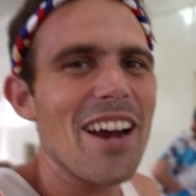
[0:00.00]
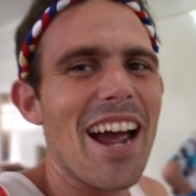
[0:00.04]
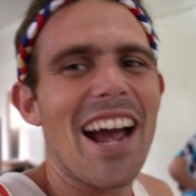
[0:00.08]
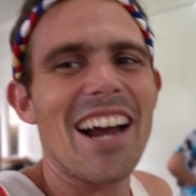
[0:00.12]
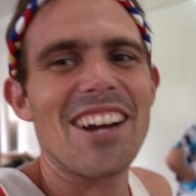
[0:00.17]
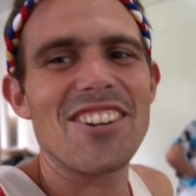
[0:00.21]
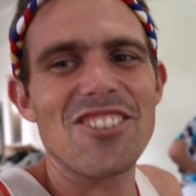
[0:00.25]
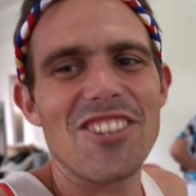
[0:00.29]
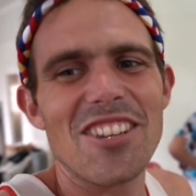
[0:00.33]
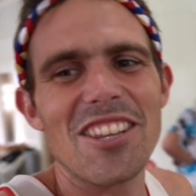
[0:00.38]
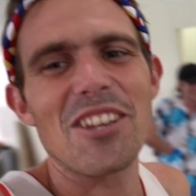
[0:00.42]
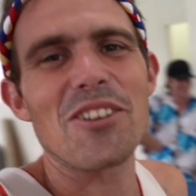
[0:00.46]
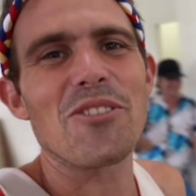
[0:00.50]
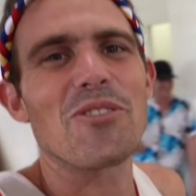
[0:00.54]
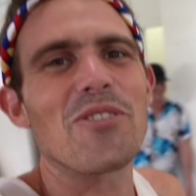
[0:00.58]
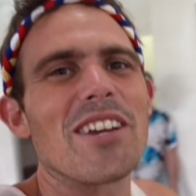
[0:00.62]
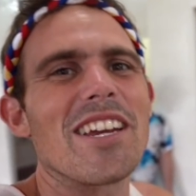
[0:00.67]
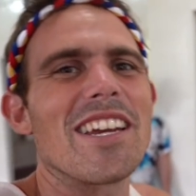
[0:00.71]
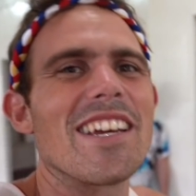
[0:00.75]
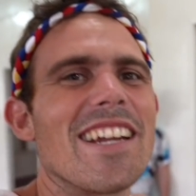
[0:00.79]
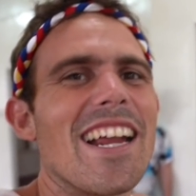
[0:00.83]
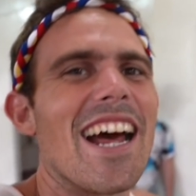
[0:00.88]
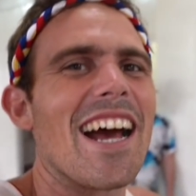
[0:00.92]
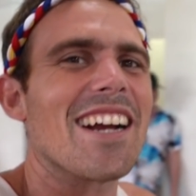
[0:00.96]
actually
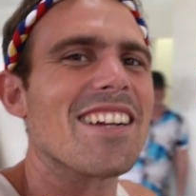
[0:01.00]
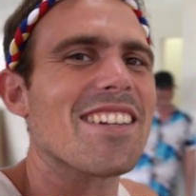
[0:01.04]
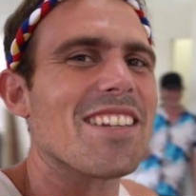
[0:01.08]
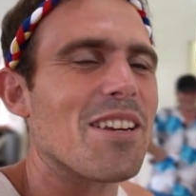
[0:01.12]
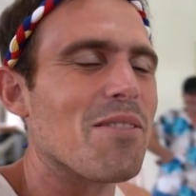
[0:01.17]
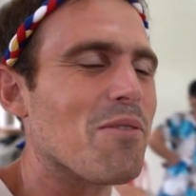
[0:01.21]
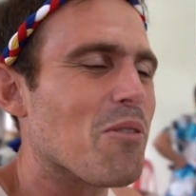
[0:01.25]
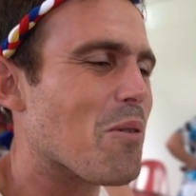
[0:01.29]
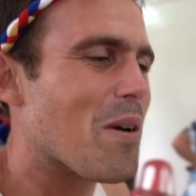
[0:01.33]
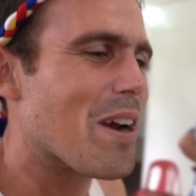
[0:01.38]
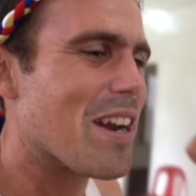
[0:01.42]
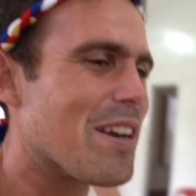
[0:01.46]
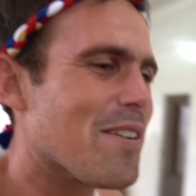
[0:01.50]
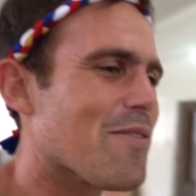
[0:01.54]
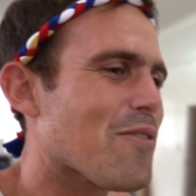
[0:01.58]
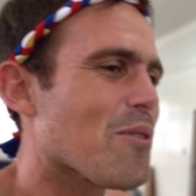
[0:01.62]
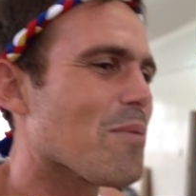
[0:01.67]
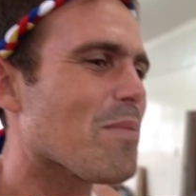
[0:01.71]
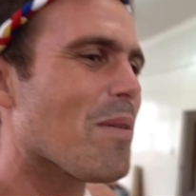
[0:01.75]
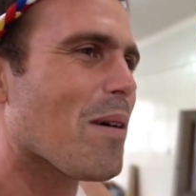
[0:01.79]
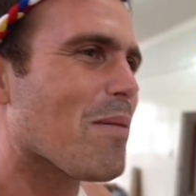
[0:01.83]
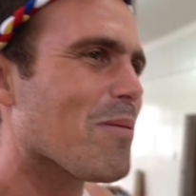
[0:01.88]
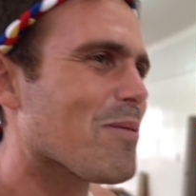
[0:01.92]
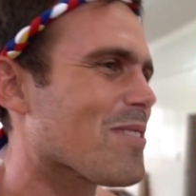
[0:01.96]
reenacting, we're waiting for
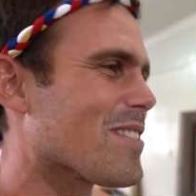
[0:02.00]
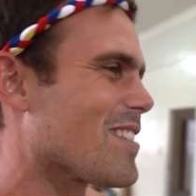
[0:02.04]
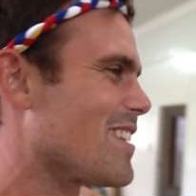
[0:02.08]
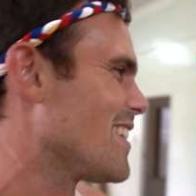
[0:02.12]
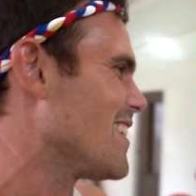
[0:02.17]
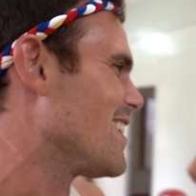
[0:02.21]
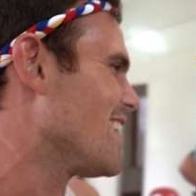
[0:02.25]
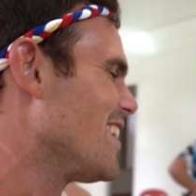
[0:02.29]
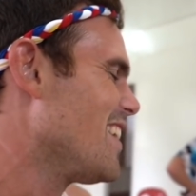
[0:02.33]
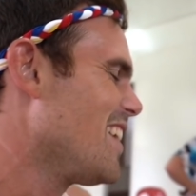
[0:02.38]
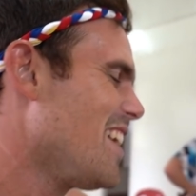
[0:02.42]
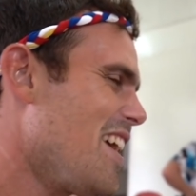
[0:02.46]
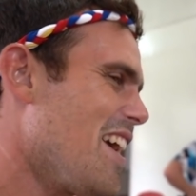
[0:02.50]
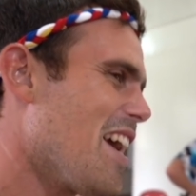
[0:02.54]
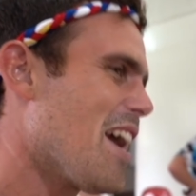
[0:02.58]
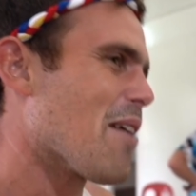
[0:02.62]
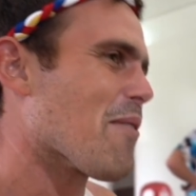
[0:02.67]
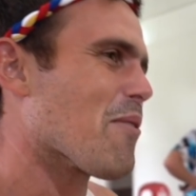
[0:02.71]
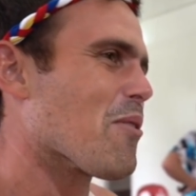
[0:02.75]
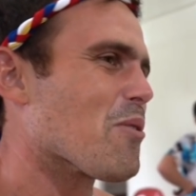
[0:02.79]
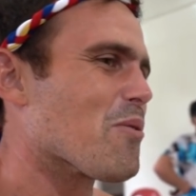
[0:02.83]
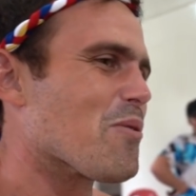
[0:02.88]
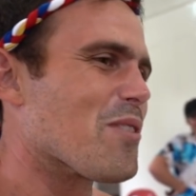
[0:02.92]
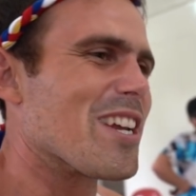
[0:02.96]
bubble tea, and
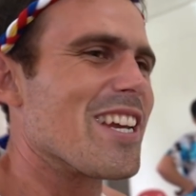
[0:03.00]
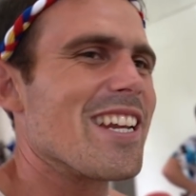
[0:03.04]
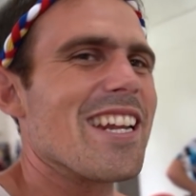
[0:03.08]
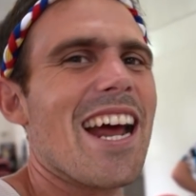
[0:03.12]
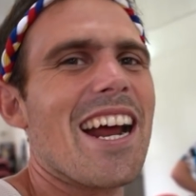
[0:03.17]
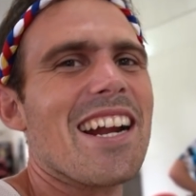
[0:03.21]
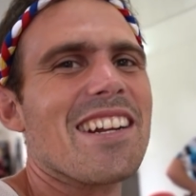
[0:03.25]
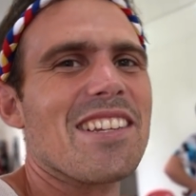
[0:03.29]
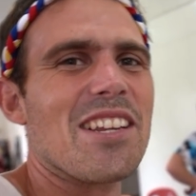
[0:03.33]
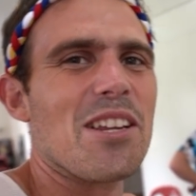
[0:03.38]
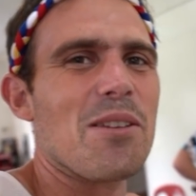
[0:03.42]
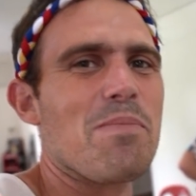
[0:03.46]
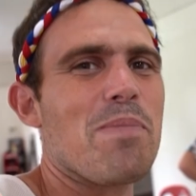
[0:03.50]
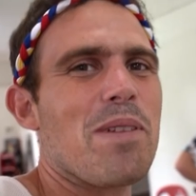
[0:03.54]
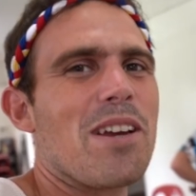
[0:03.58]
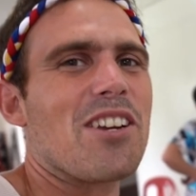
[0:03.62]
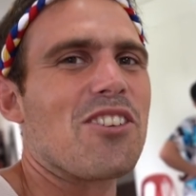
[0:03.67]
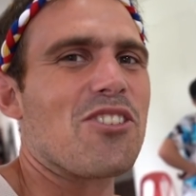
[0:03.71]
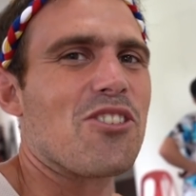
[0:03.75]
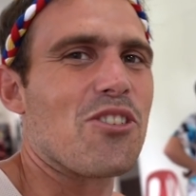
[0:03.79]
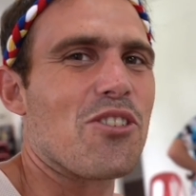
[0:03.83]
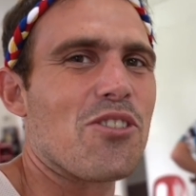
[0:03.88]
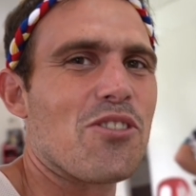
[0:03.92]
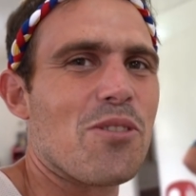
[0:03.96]
we're reenacting
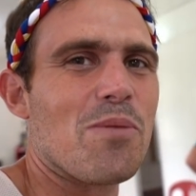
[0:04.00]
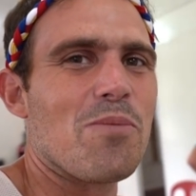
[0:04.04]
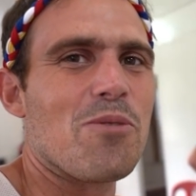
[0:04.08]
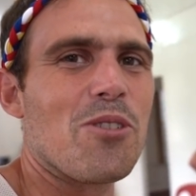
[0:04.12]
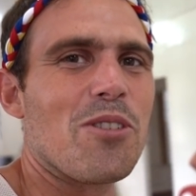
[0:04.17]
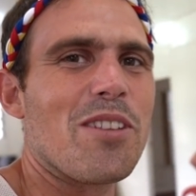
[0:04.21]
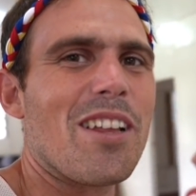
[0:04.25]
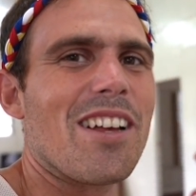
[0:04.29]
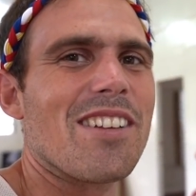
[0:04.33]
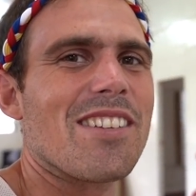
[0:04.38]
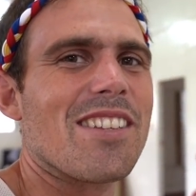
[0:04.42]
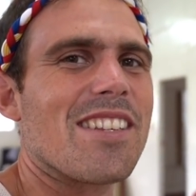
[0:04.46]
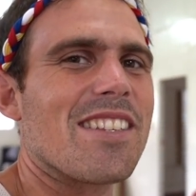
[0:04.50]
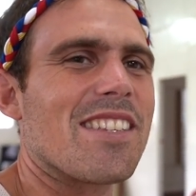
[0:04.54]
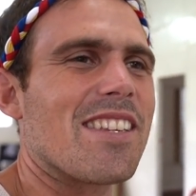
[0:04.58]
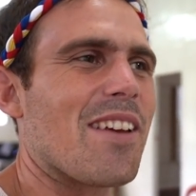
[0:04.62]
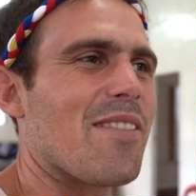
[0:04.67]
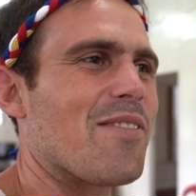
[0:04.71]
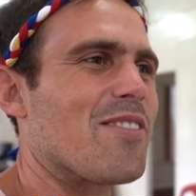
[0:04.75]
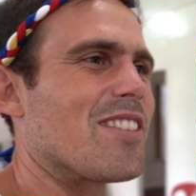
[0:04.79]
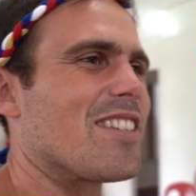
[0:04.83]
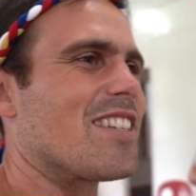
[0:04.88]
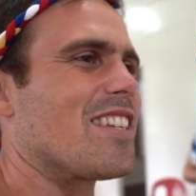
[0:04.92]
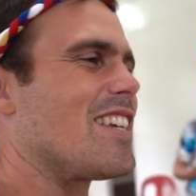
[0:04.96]
pictures from
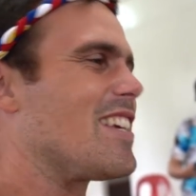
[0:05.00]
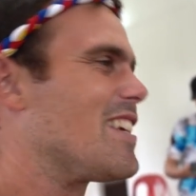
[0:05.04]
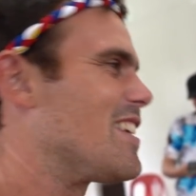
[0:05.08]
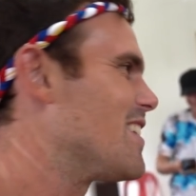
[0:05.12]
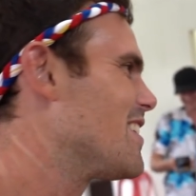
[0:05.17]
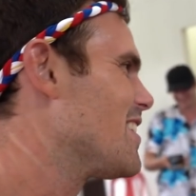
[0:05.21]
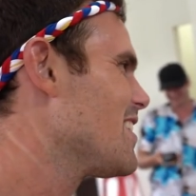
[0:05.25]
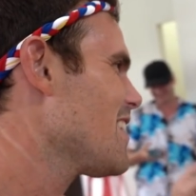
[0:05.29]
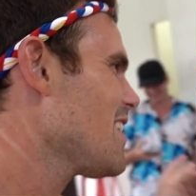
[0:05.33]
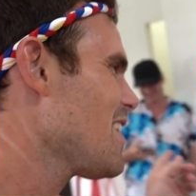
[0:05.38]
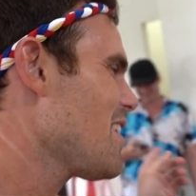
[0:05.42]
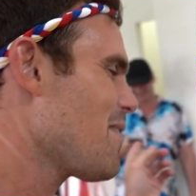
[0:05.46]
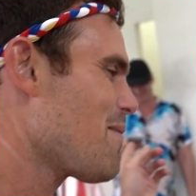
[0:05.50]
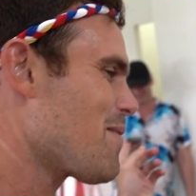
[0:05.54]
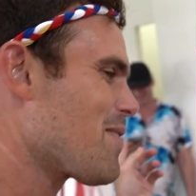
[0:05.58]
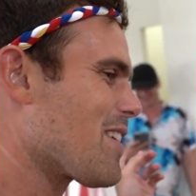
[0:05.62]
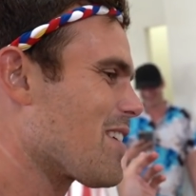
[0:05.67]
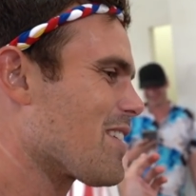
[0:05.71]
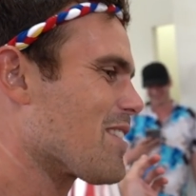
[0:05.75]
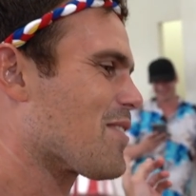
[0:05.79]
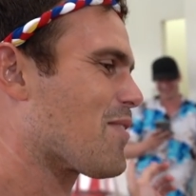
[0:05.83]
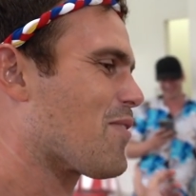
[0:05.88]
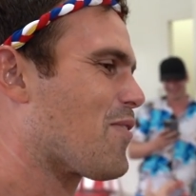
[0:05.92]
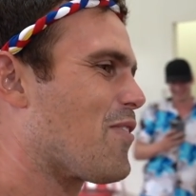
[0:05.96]
2017
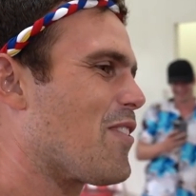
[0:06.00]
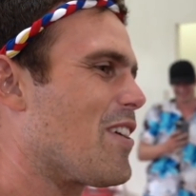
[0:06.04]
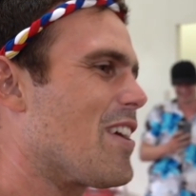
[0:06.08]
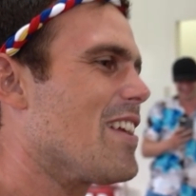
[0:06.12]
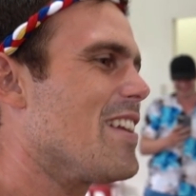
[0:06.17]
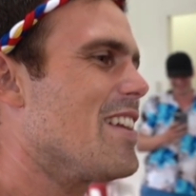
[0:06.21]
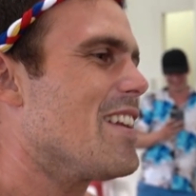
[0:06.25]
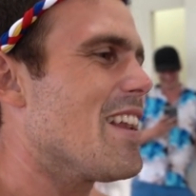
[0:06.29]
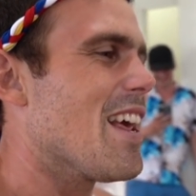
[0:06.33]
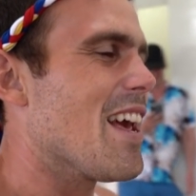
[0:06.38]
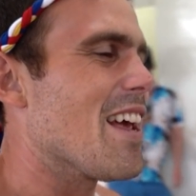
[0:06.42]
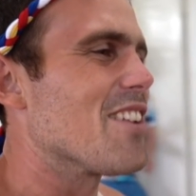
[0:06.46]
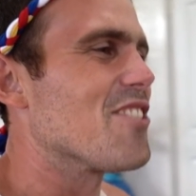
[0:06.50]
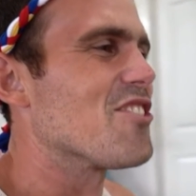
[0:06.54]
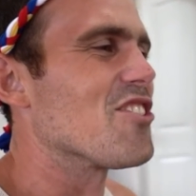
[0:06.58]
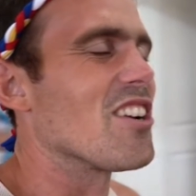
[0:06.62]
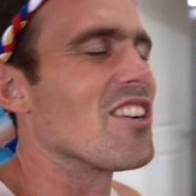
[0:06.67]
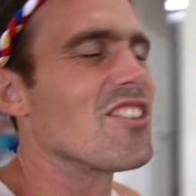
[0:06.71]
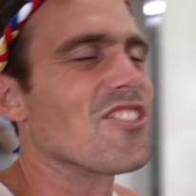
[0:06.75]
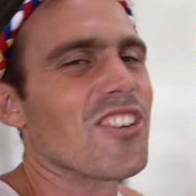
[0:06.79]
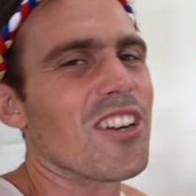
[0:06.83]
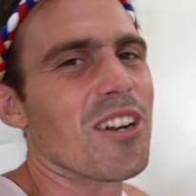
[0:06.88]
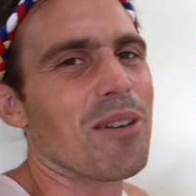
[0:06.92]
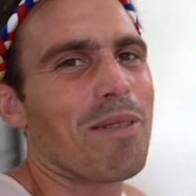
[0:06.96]
because Finn and
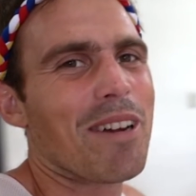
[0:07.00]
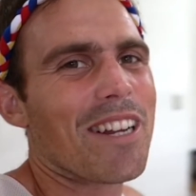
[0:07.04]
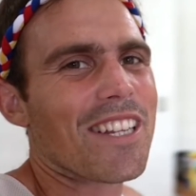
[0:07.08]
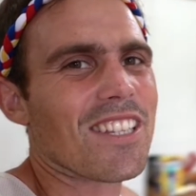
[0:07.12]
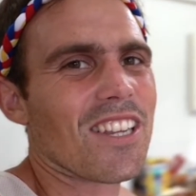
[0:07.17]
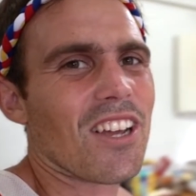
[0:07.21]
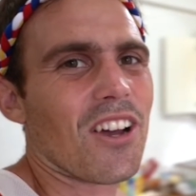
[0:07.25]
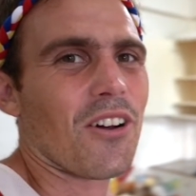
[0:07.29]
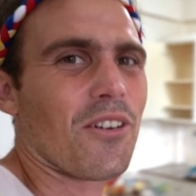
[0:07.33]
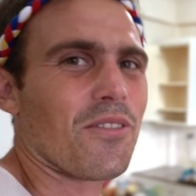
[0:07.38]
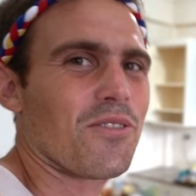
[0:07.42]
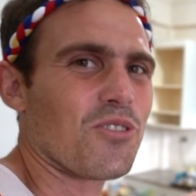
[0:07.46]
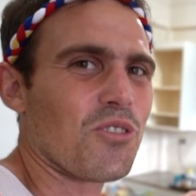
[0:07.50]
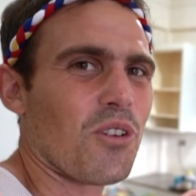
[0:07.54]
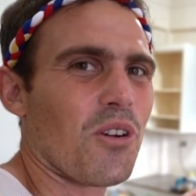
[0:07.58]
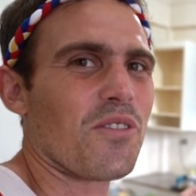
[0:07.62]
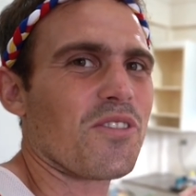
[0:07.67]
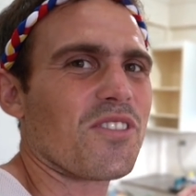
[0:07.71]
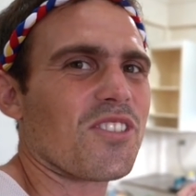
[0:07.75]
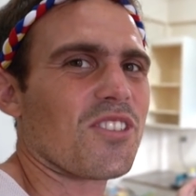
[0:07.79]
Junjun and myself drove